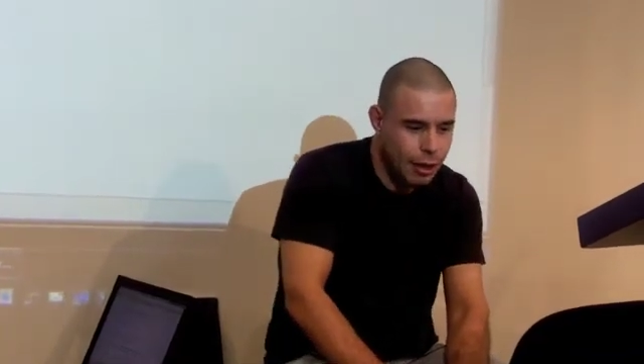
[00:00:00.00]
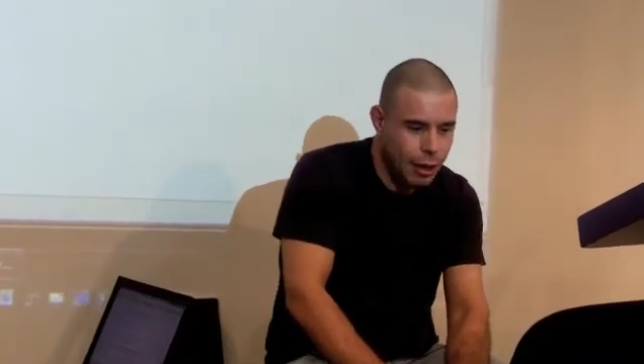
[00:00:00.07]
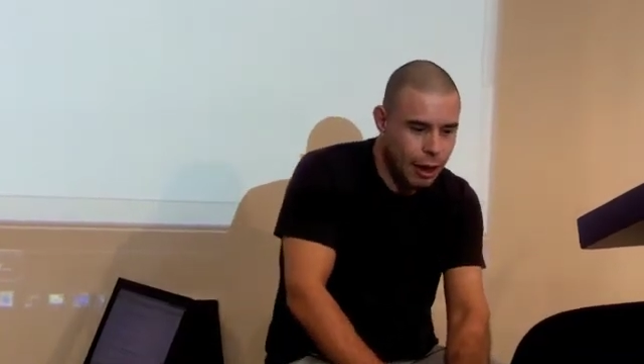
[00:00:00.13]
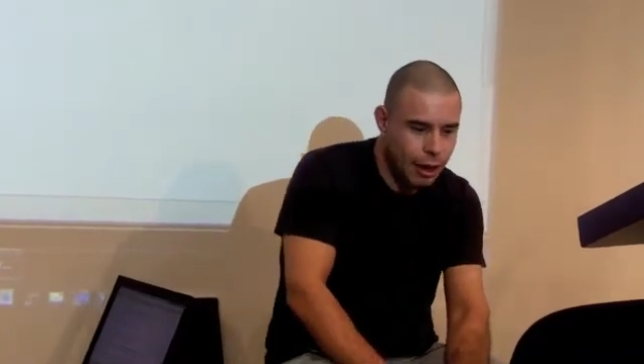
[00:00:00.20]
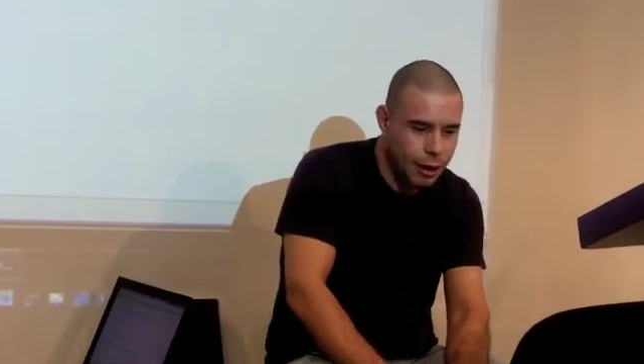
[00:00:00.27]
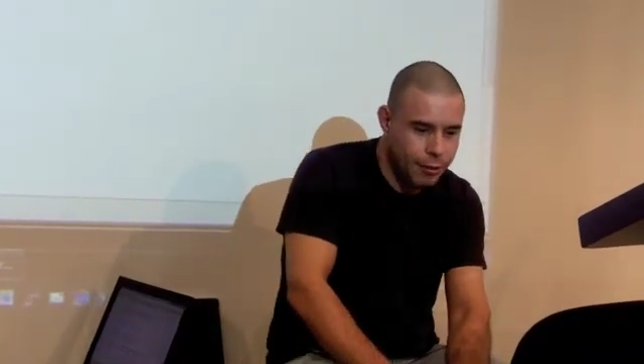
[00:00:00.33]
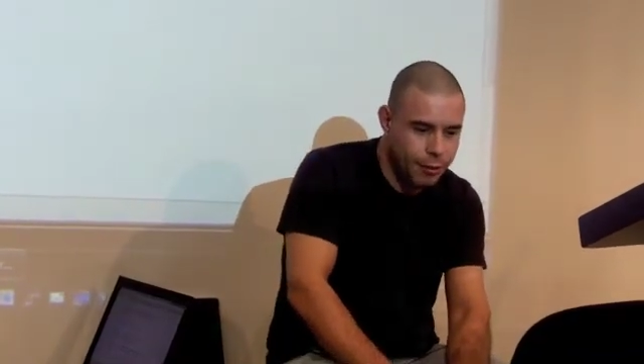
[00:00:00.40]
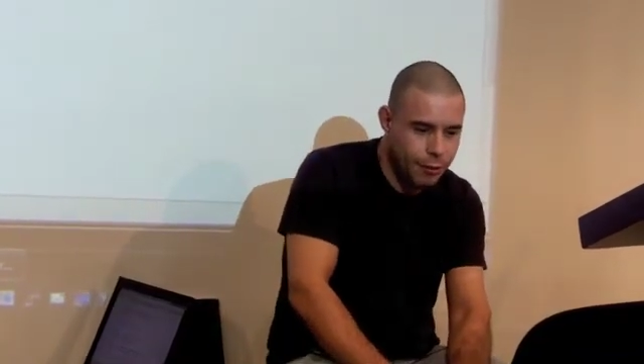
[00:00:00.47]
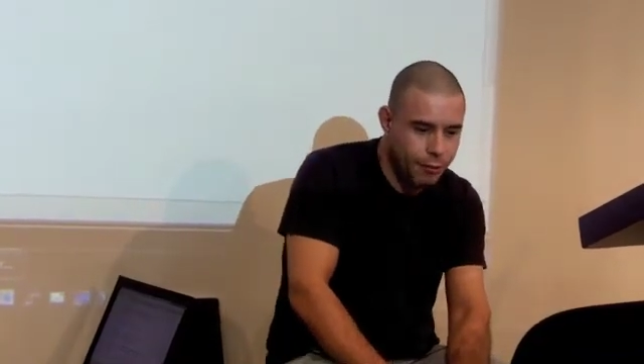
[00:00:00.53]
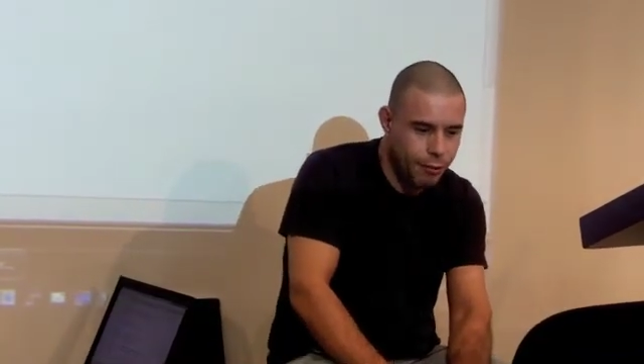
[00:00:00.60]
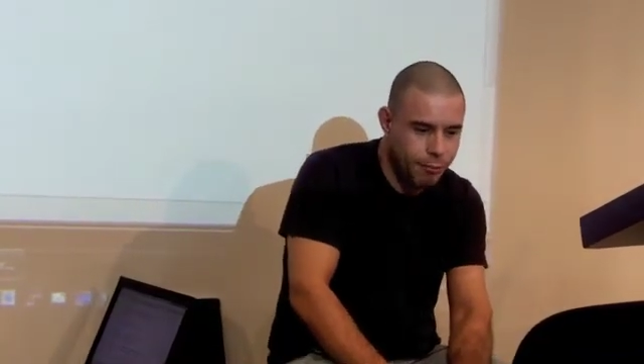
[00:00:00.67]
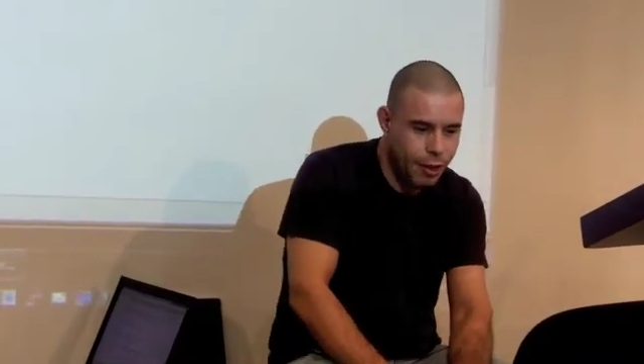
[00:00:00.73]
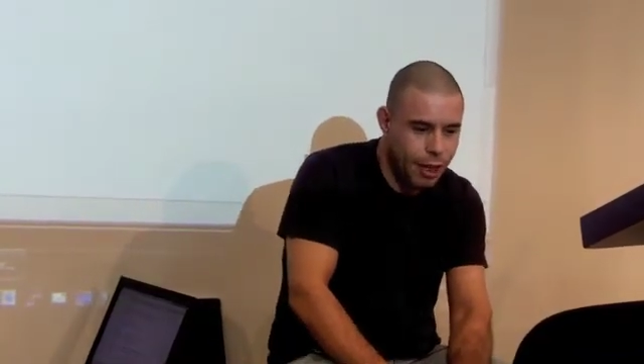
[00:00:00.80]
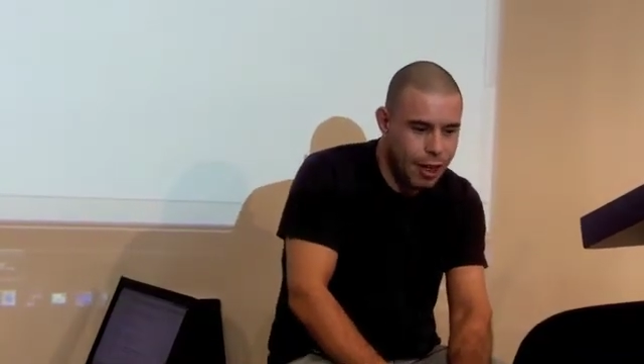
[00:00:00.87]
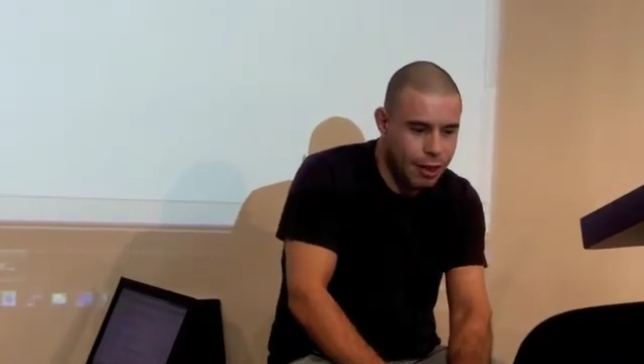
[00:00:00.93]
And
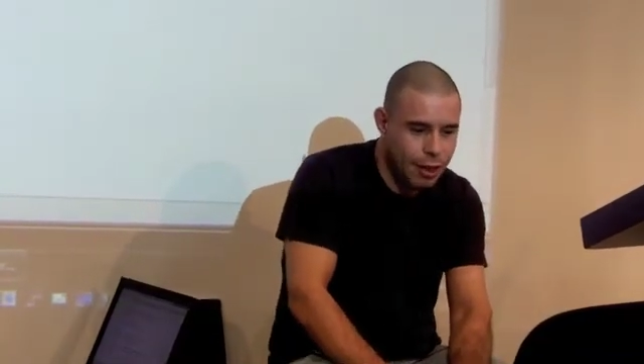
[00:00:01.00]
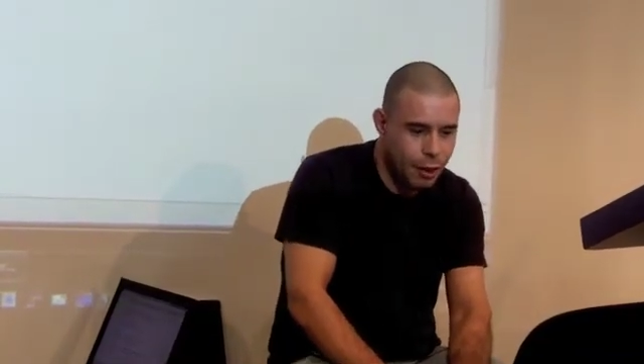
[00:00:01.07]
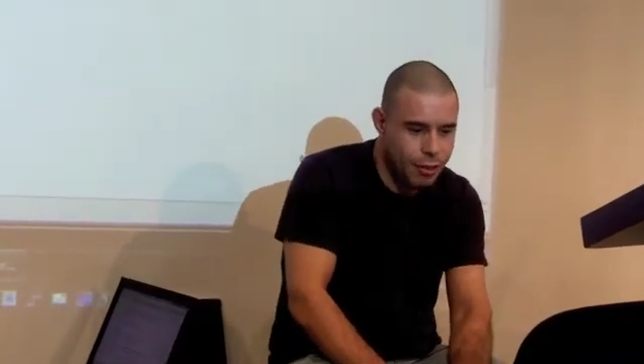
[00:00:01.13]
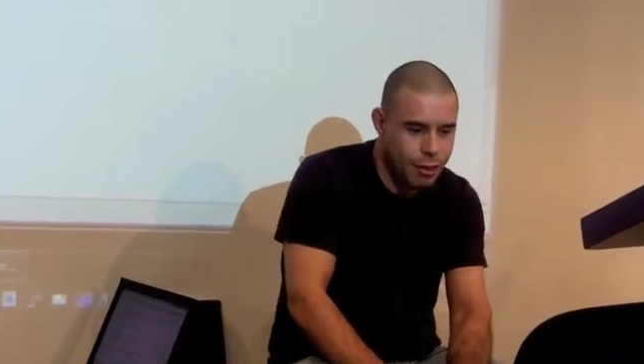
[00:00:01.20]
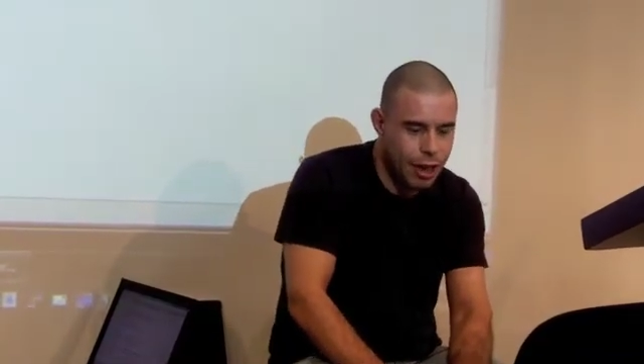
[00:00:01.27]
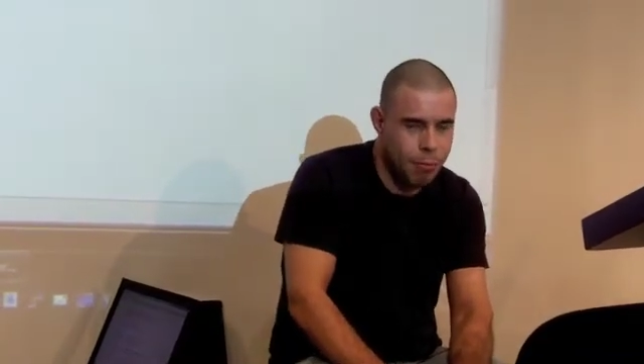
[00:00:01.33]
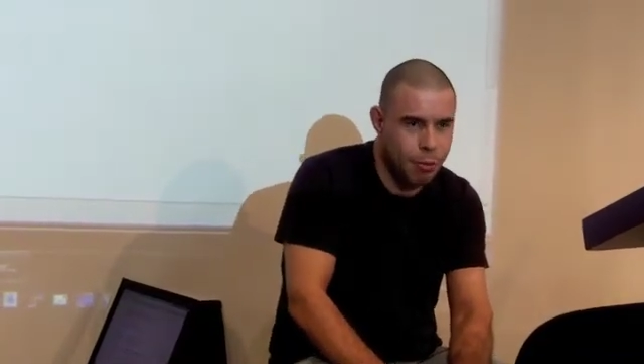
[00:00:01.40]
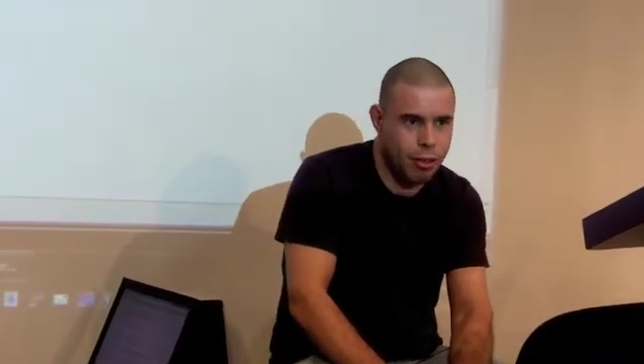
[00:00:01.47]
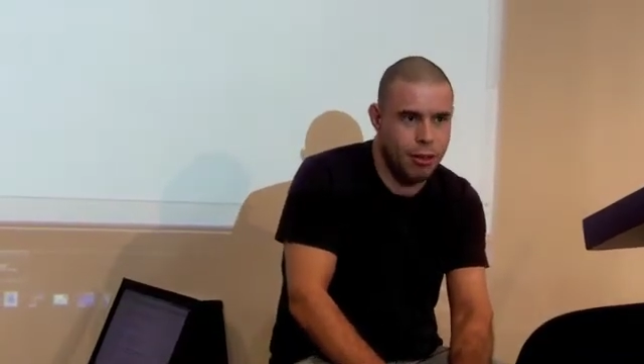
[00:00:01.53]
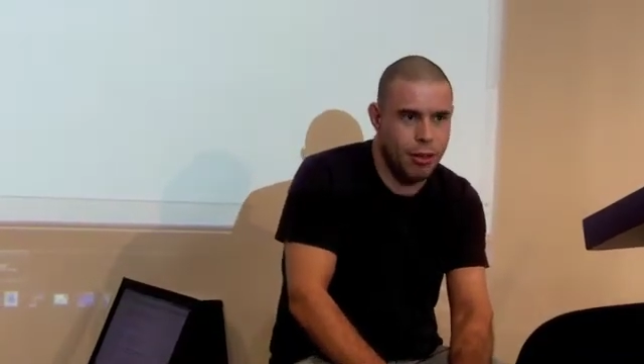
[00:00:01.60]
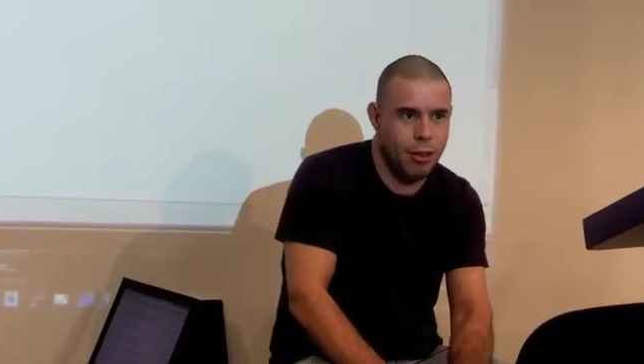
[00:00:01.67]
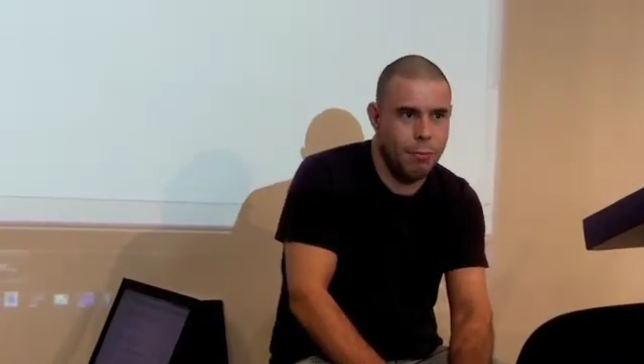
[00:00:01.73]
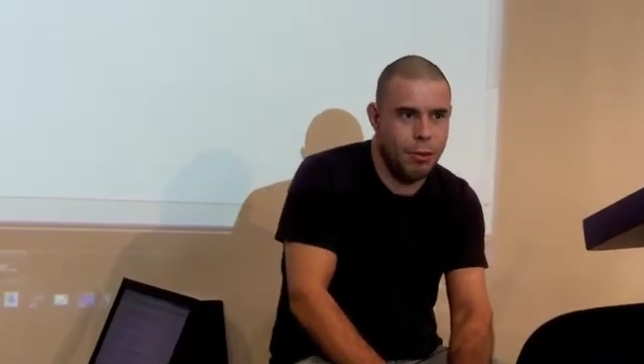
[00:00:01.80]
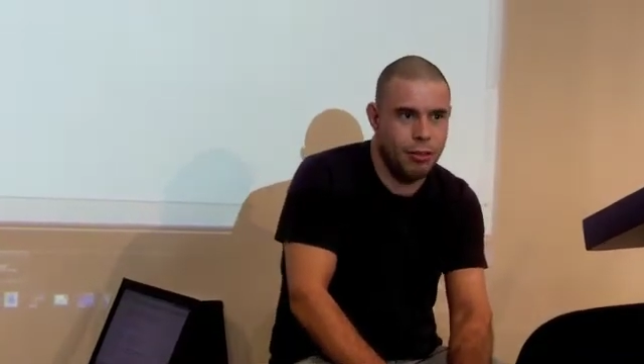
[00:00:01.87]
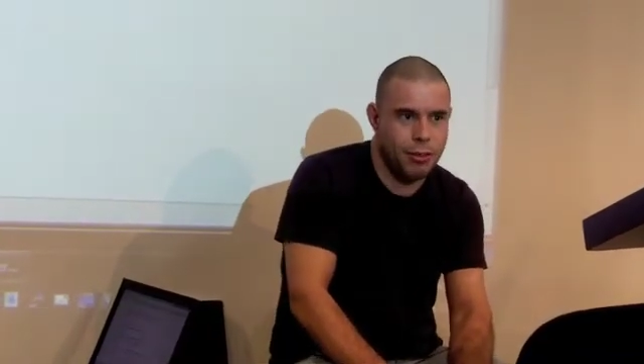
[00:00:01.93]
from there I was able
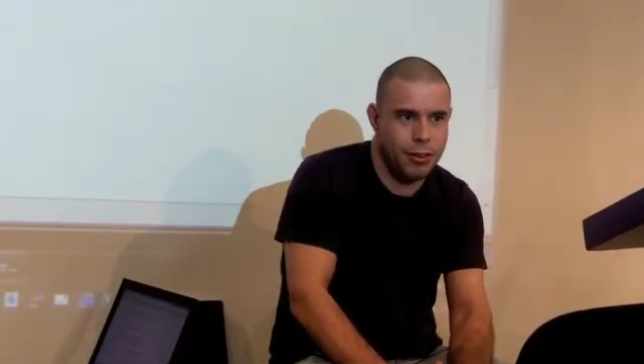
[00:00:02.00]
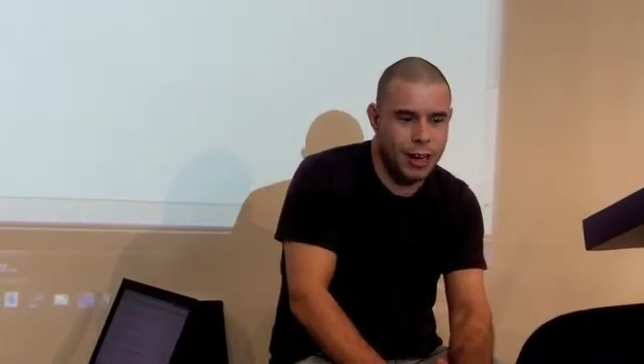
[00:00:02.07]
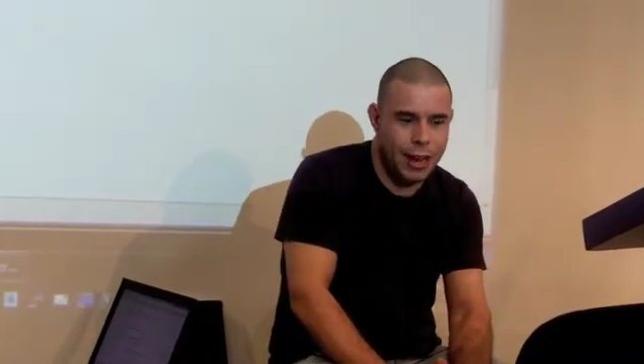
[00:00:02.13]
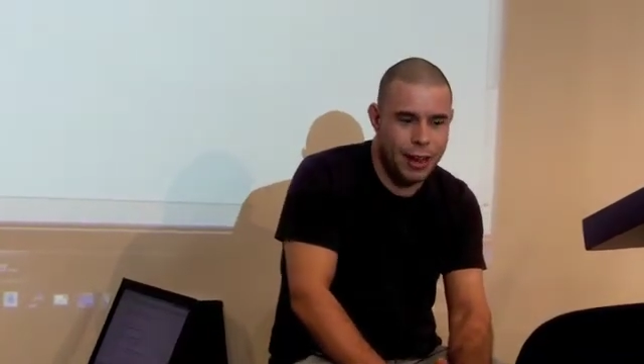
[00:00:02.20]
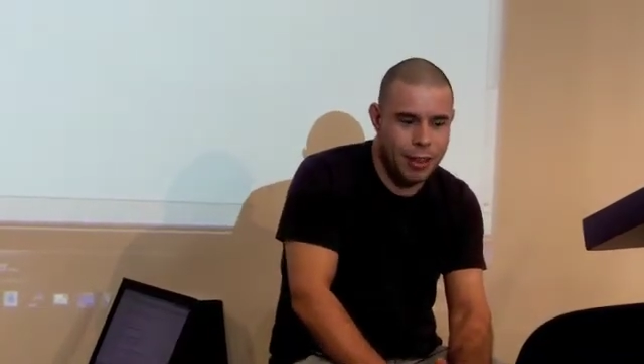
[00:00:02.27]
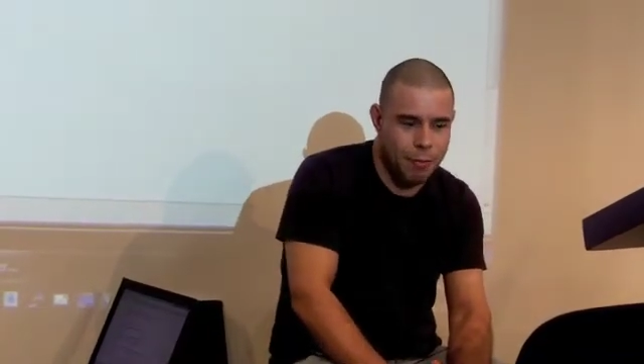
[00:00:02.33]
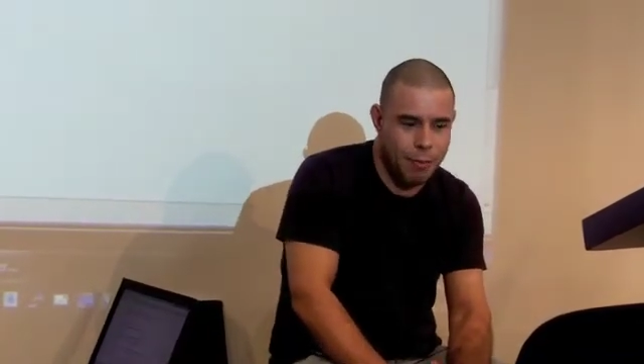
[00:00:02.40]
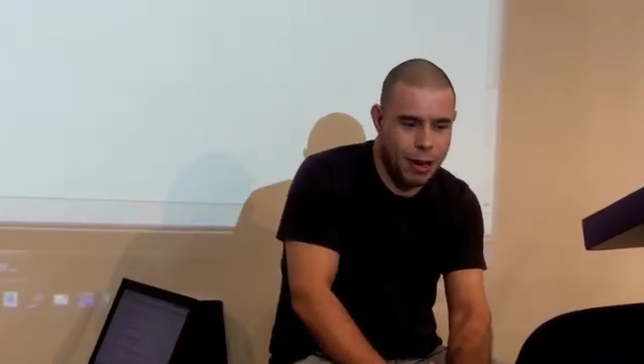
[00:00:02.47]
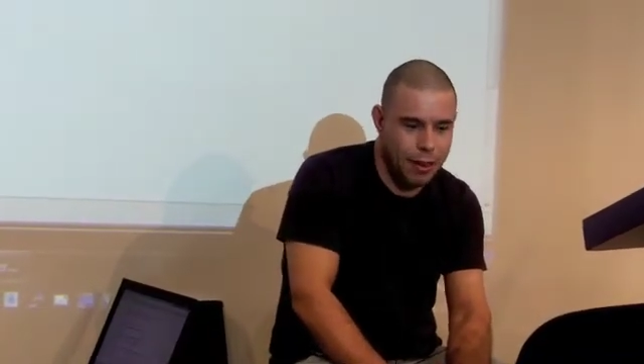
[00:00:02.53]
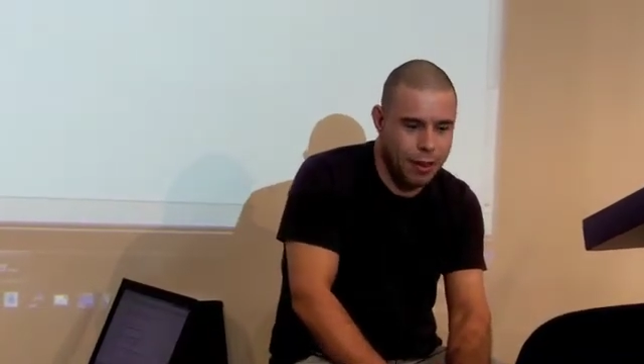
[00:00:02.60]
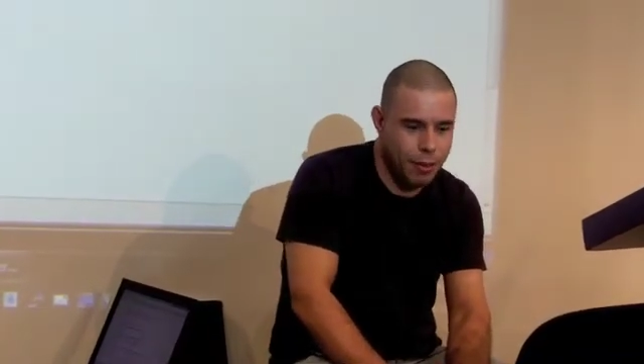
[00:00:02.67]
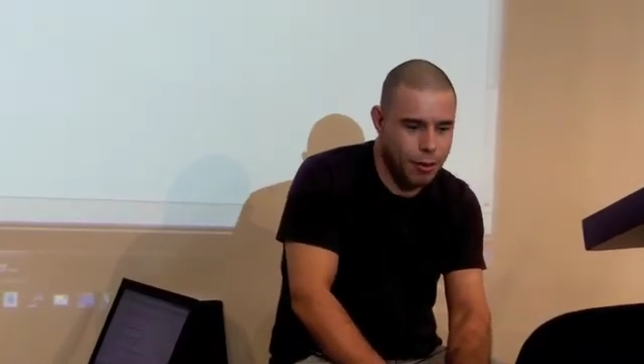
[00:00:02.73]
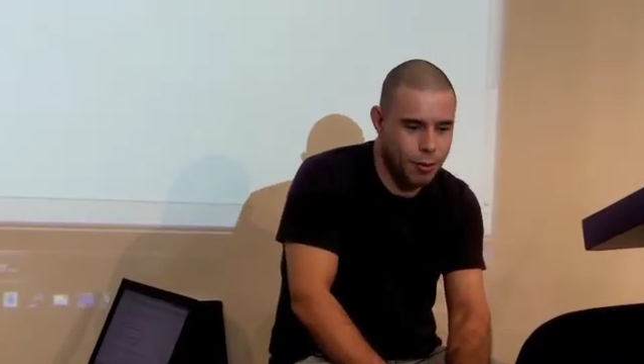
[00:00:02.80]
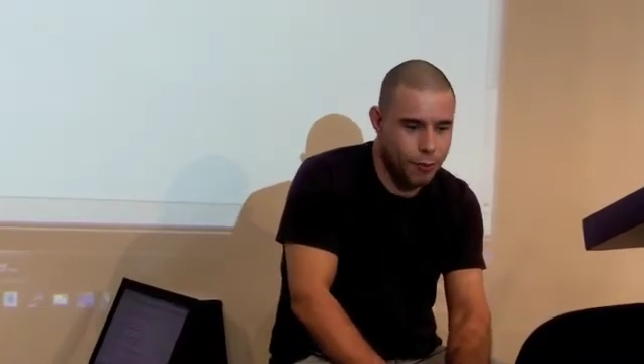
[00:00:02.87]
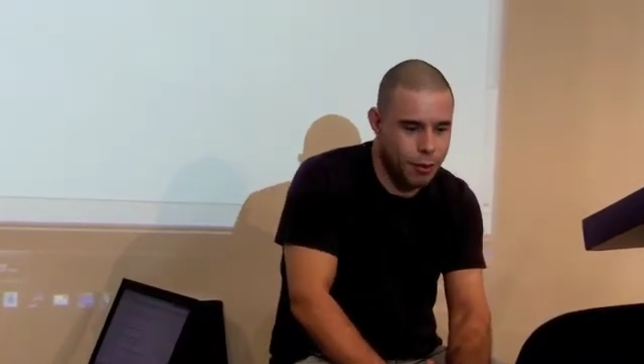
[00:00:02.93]
to build a
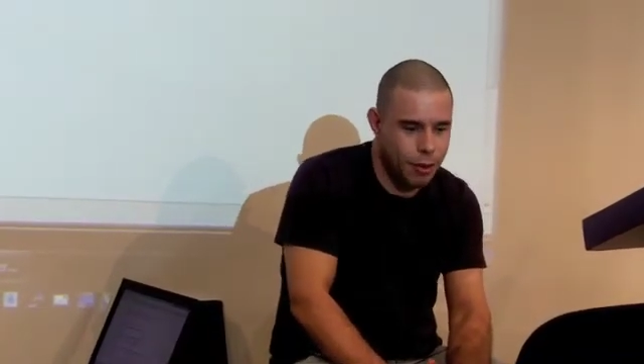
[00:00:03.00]
database